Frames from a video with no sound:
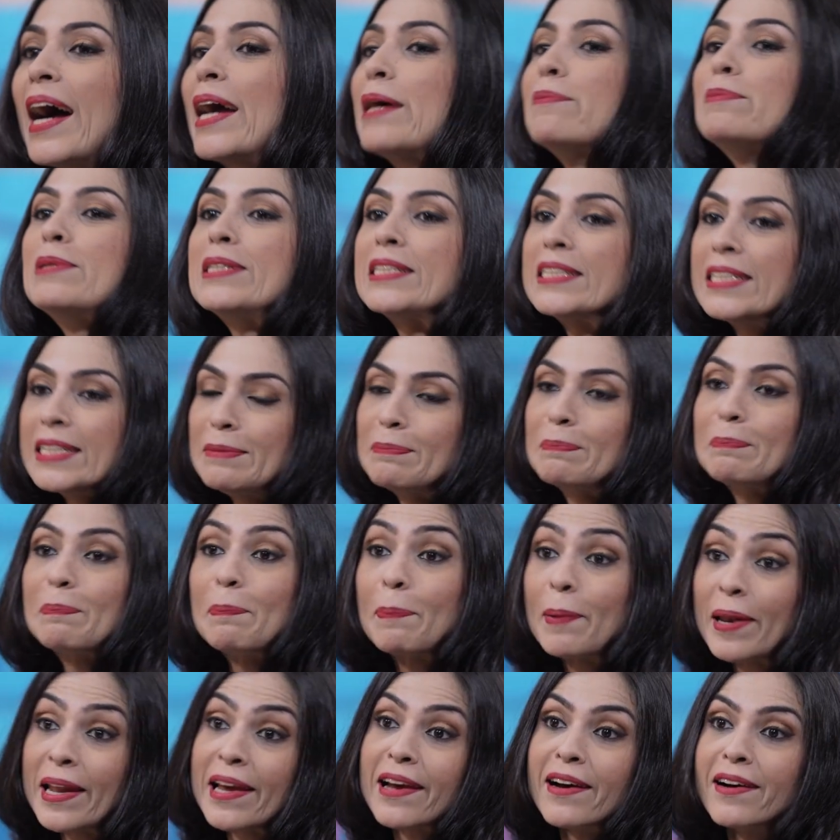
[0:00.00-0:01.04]
am a team
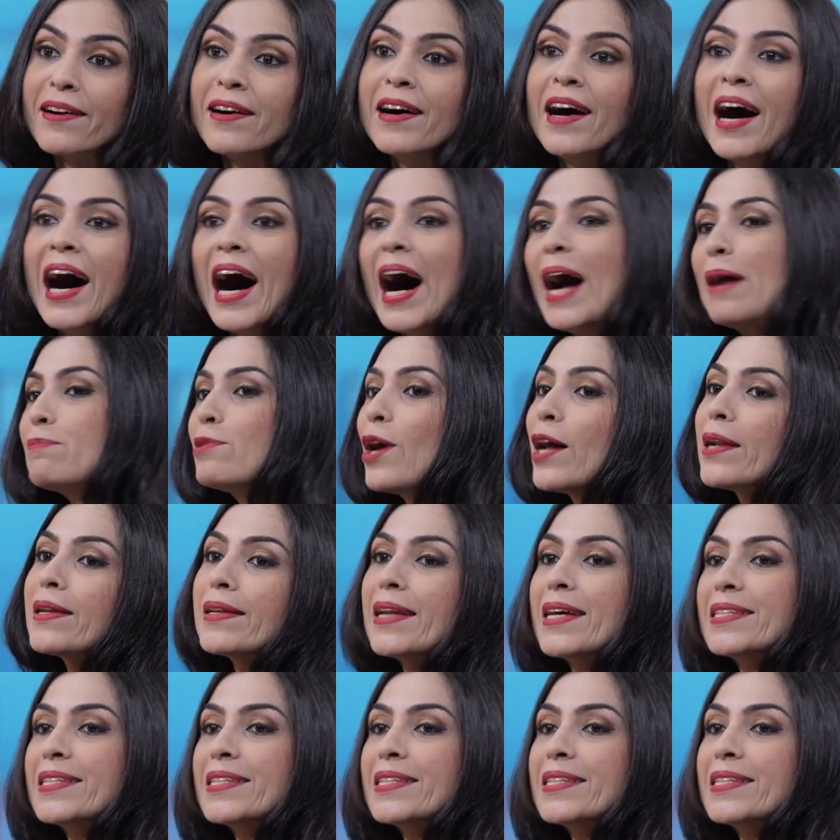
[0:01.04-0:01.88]
player. I'm not